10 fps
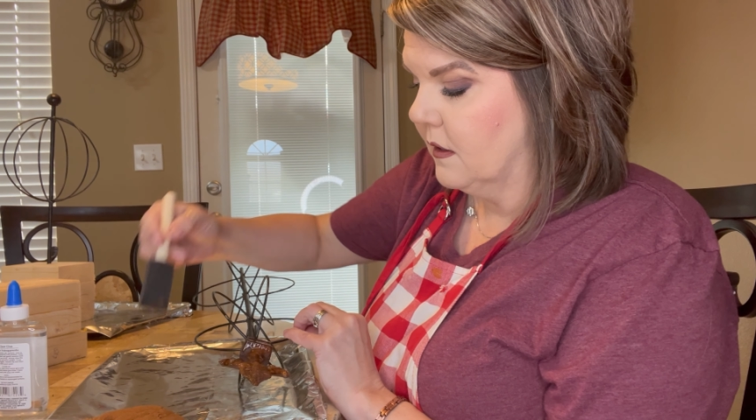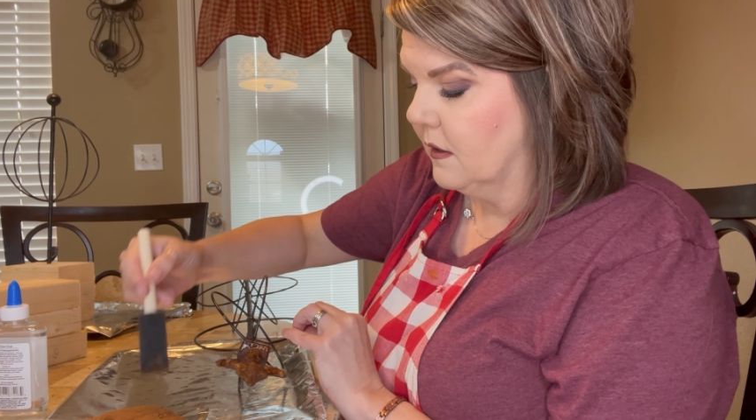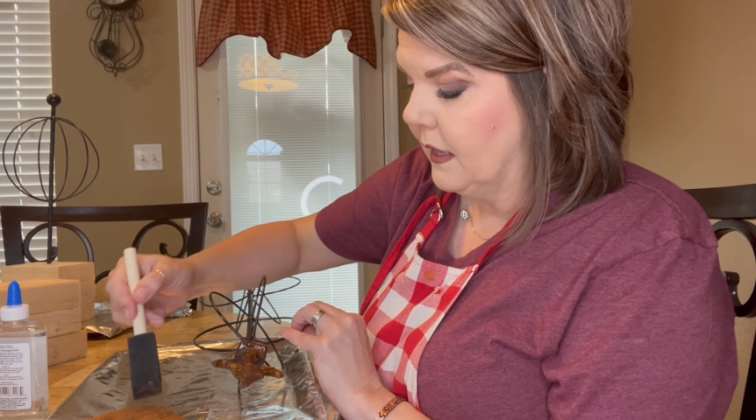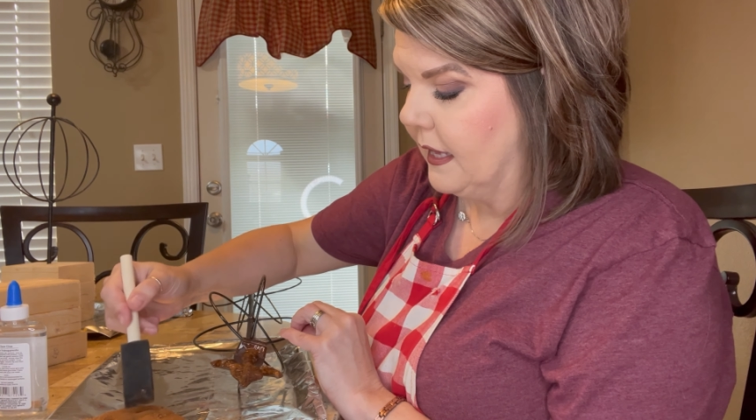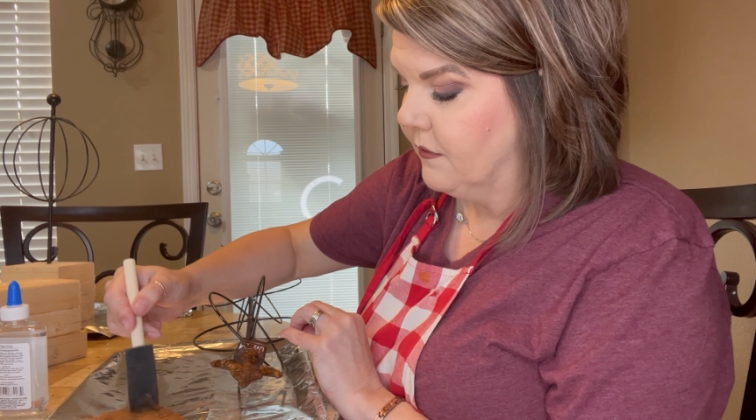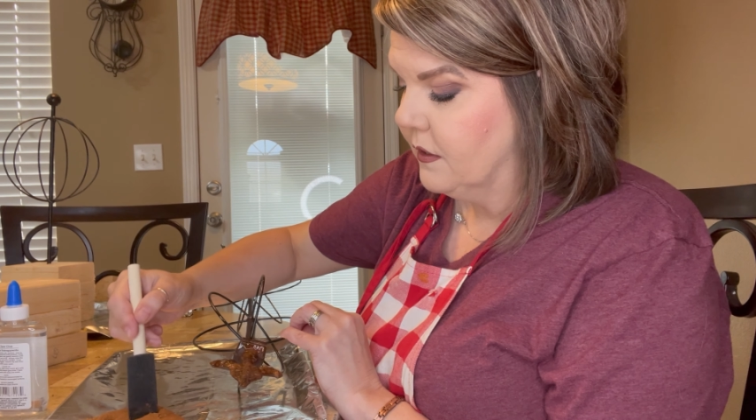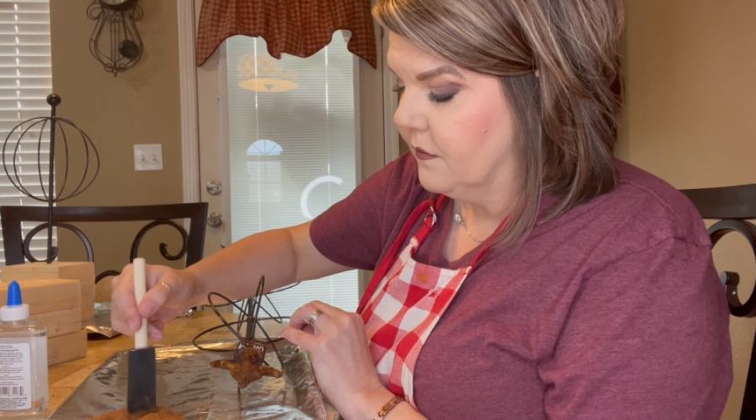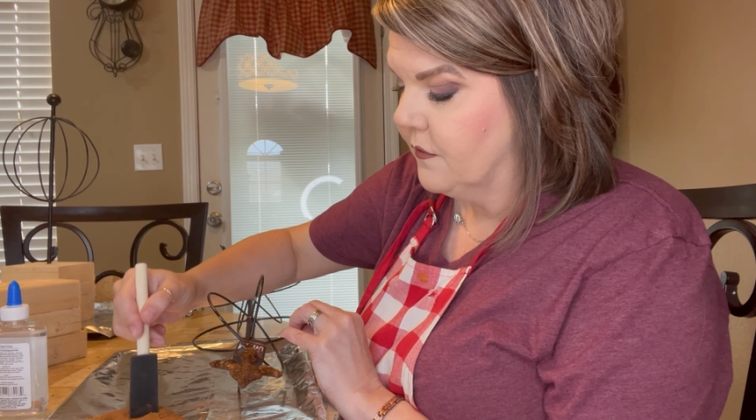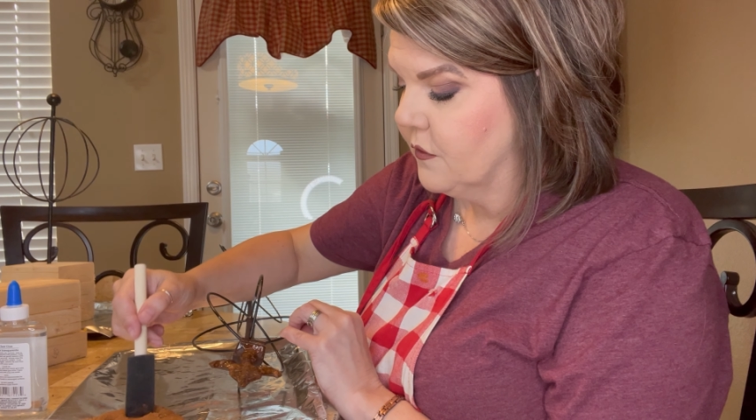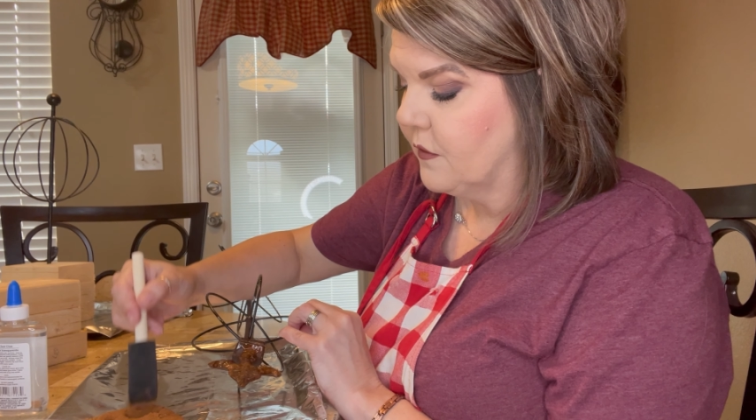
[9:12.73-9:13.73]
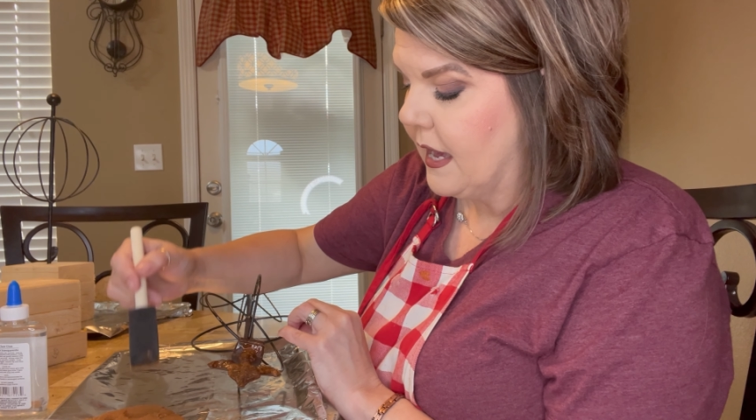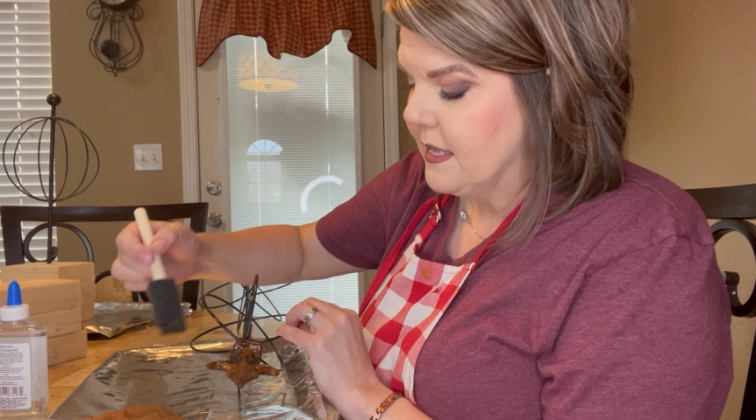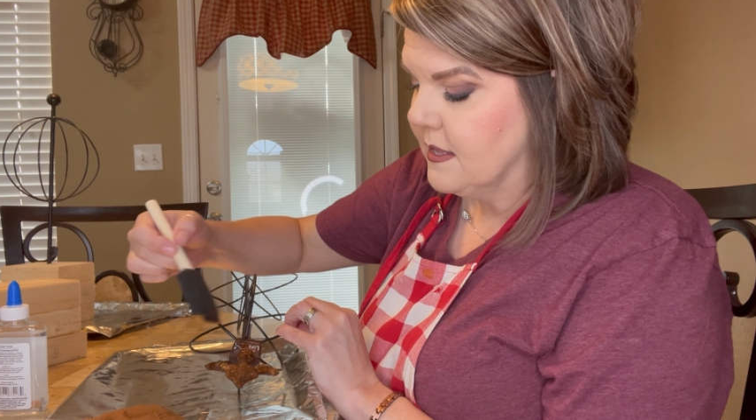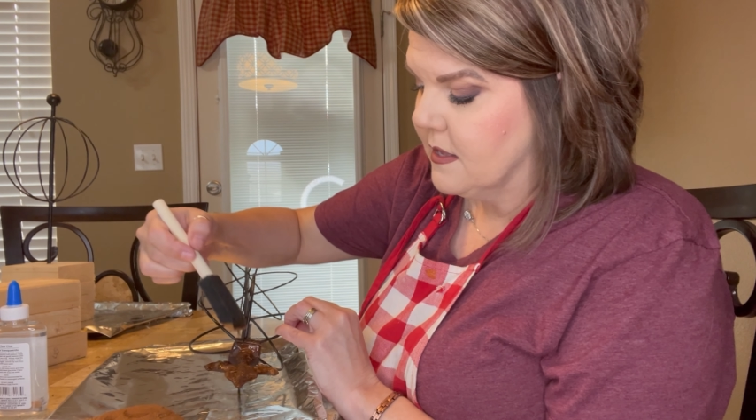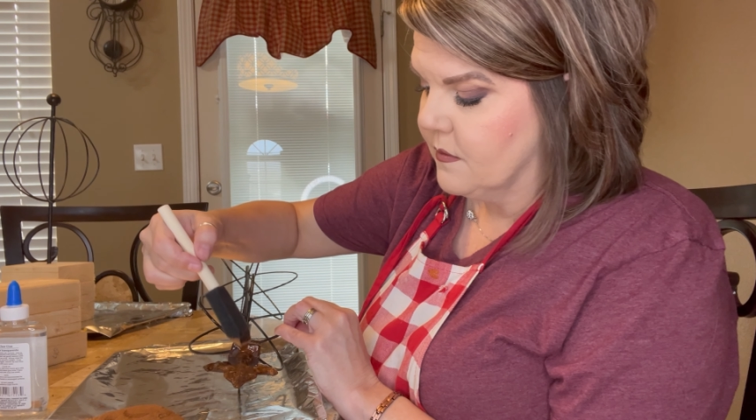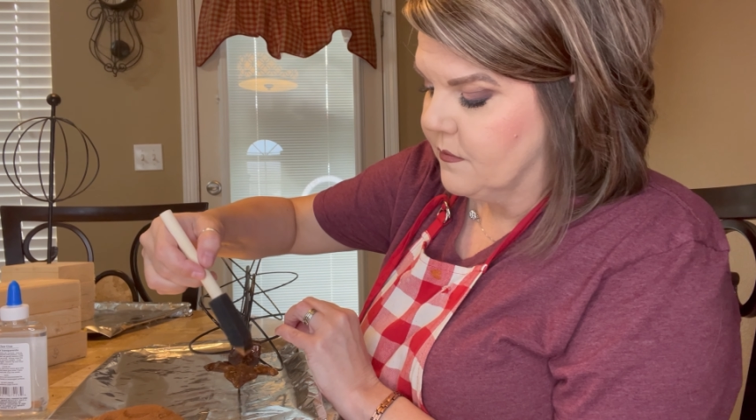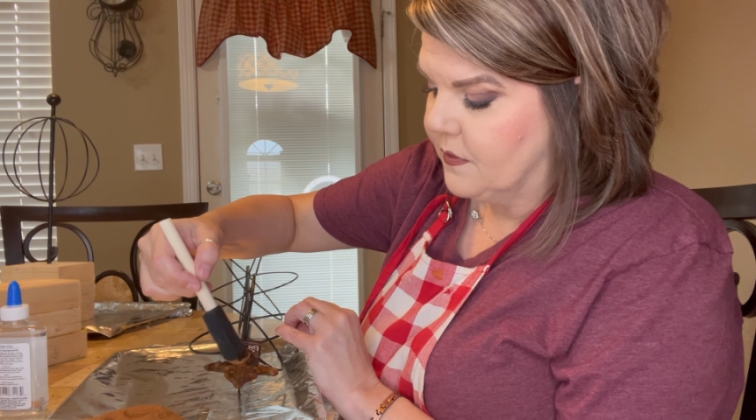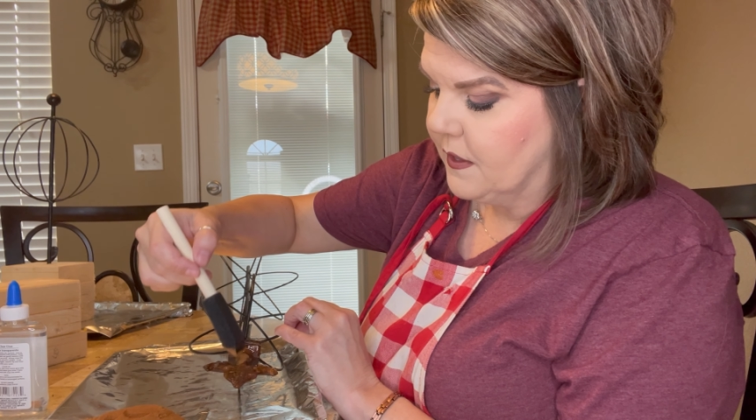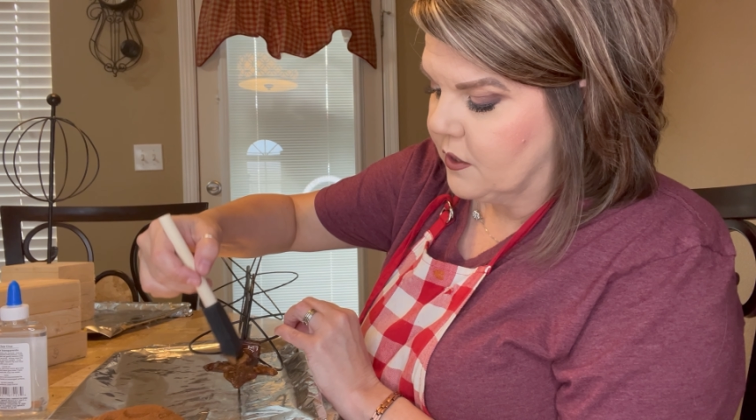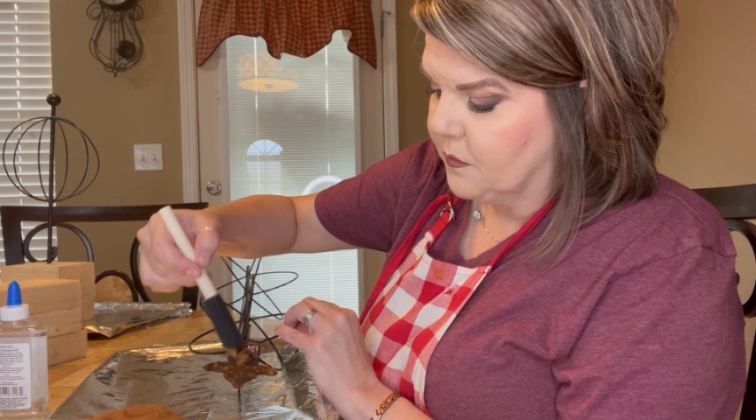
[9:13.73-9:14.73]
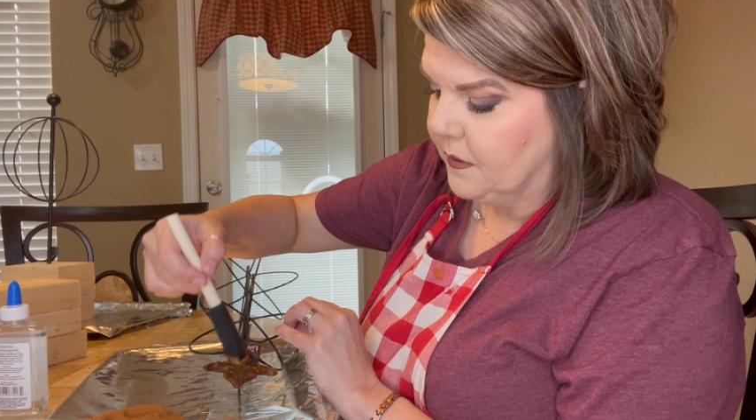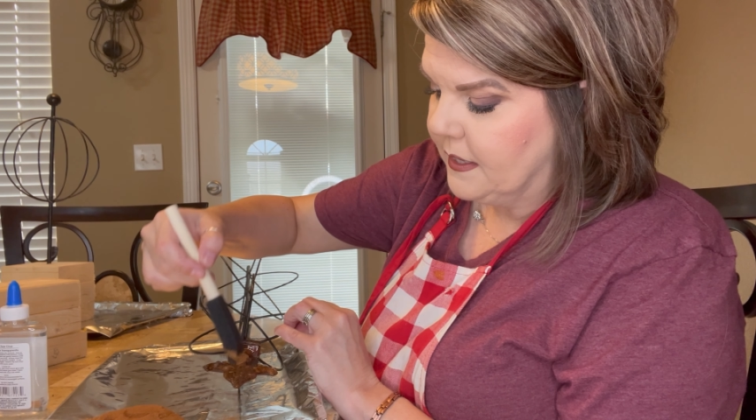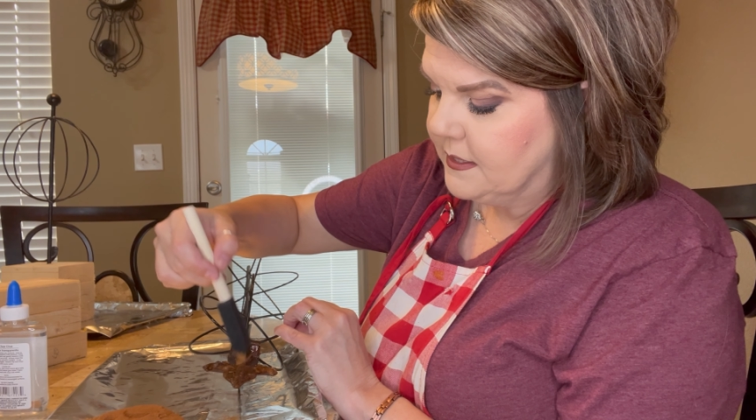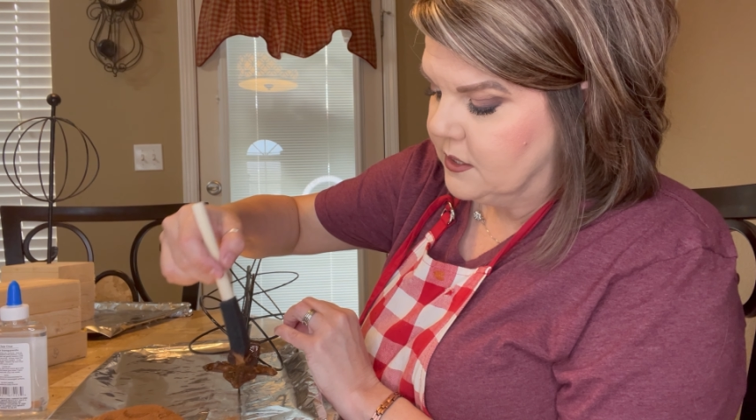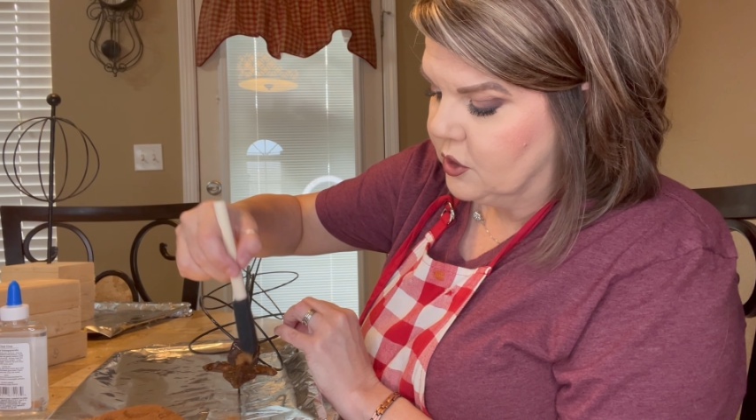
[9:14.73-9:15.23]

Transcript: like even if you've gotten some thicker places,